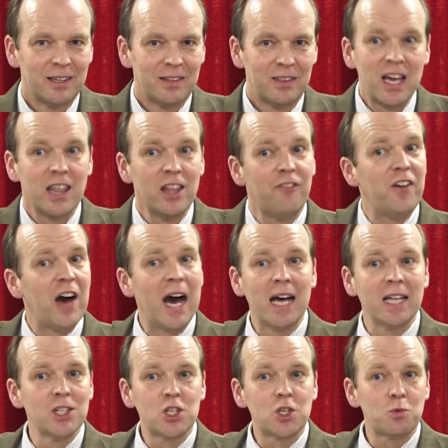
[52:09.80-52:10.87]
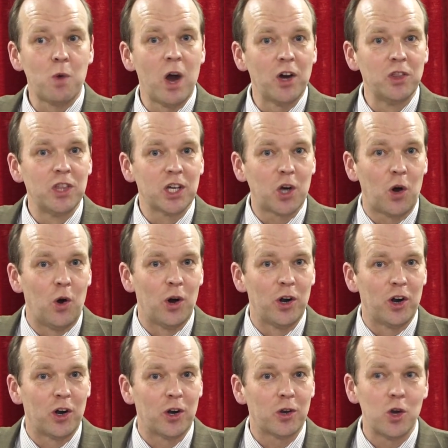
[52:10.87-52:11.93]
Then the van's round the
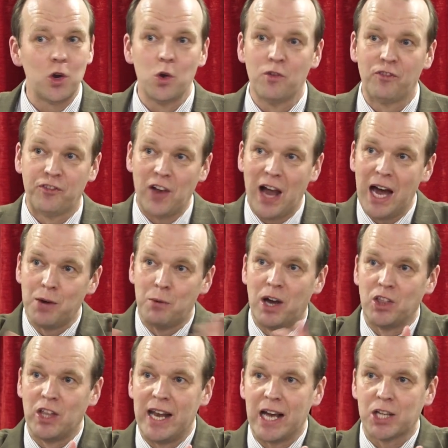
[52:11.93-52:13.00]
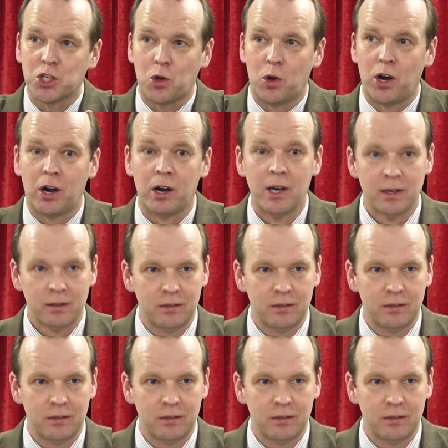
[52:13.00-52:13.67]
corner. You fly round the next corner.